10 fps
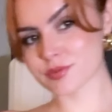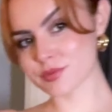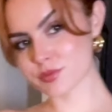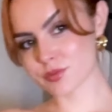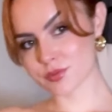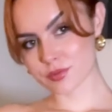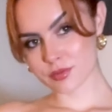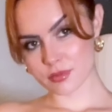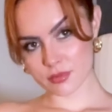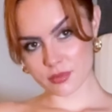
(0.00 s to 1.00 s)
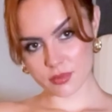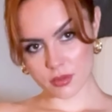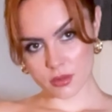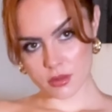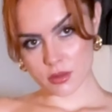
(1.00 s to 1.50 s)
I love having stuff
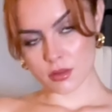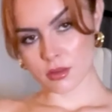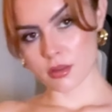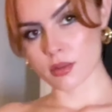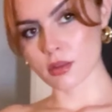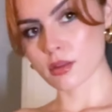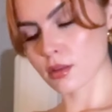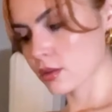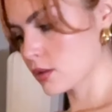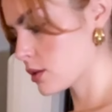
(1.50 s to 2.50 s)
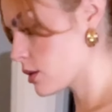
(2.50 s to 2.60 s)
like this because it's a really